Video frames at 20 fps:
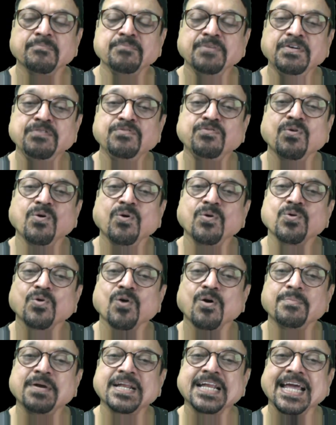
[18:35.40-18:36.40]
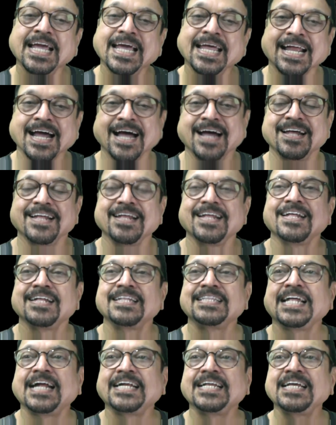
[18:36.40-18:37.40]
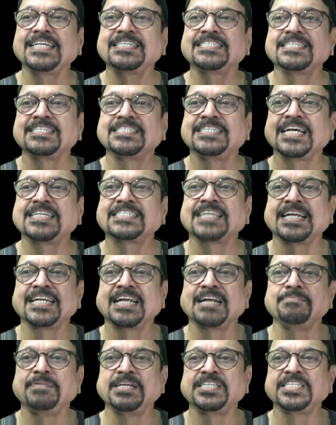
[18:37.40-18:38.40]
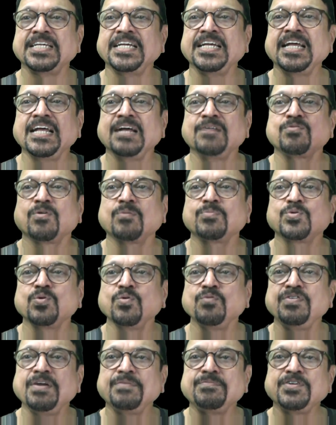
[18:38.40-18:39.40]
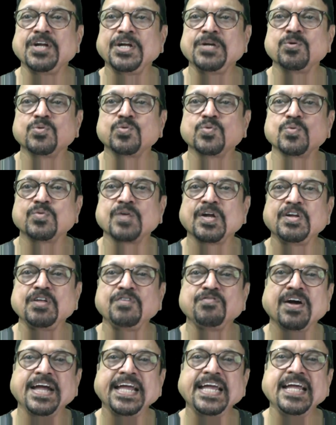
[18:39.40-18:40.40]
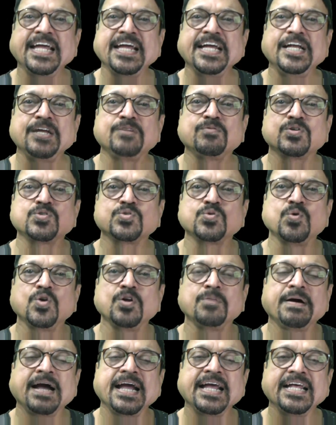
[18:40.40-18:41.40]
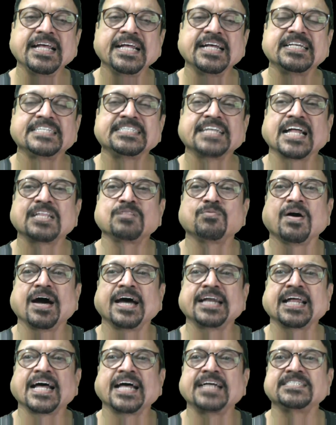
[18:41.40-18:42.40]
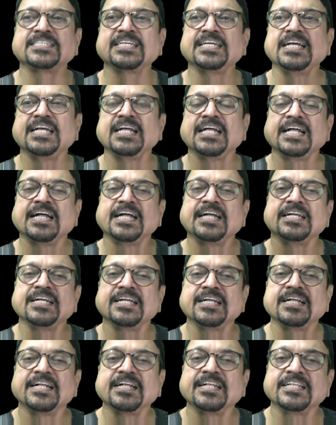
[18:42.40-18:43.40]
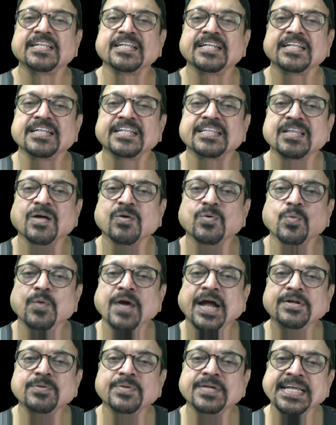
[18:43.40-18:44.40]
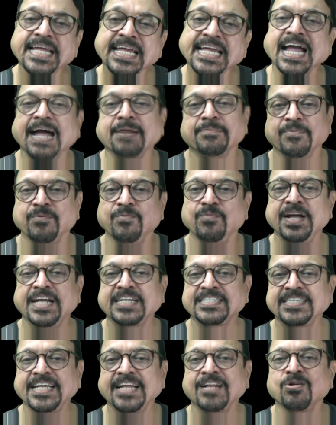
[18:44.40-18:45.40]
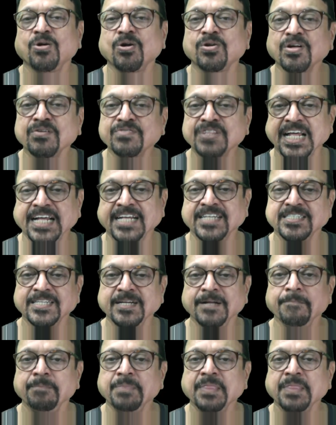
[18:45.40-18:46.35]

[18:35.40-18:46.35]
before common era, that is 600 BC. From 250 to 225, it was ruled by Satvahanas. Now we have to recap. We have seen a lot of things